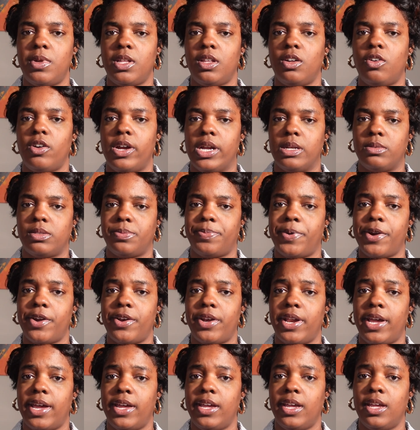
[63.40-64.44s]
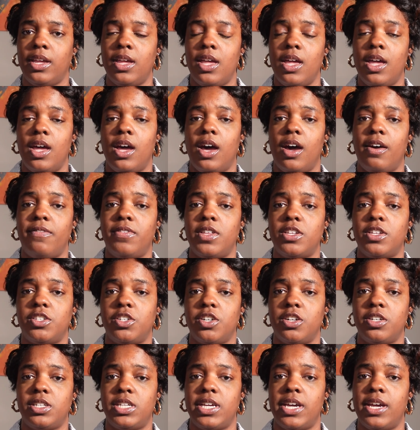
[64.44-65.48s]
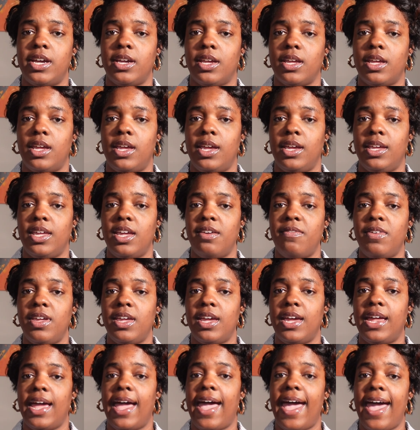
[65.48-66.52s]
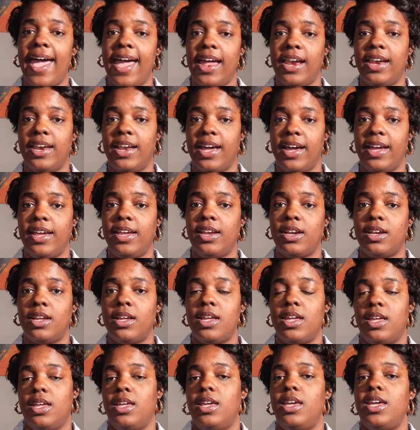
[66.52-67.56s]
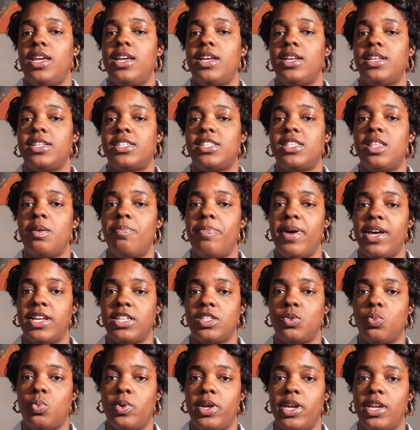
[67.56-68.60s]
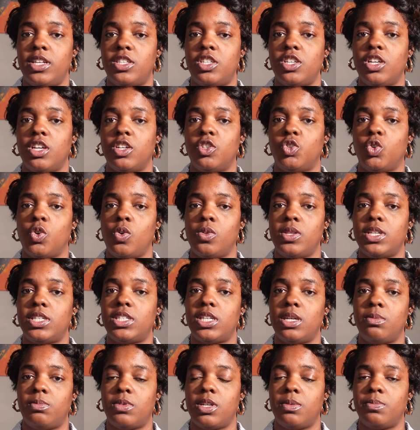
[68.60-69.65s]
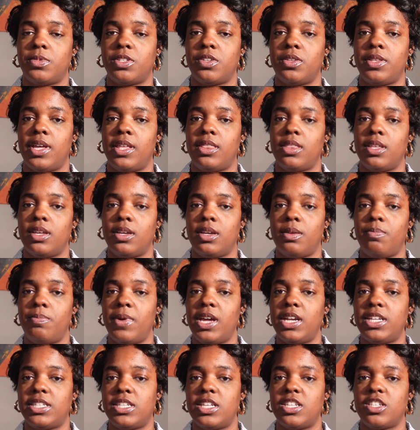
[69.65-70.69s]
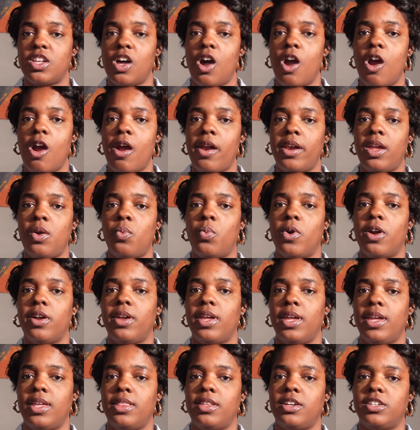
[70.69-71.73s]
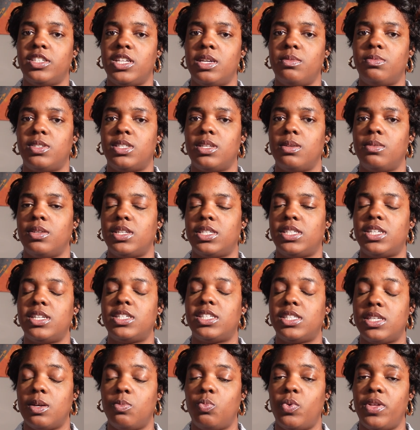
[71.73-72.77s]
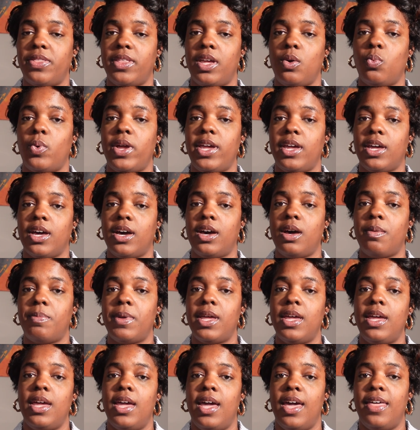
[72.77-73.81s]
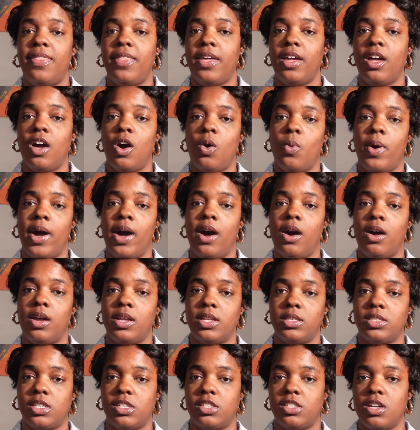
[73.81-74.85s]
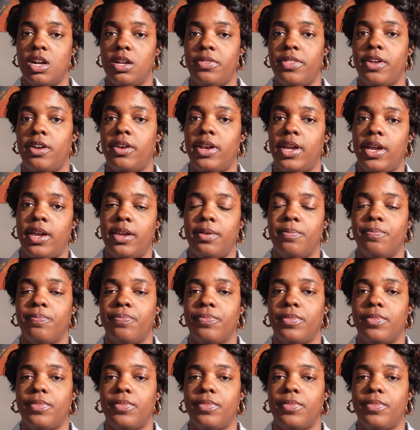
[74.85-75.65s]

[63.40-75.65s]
milligrams per day of the Zyrtec, and giving it at night is the best way to control the symptoms so that the medicine's already working in their system when they wake up and they go out to start their day.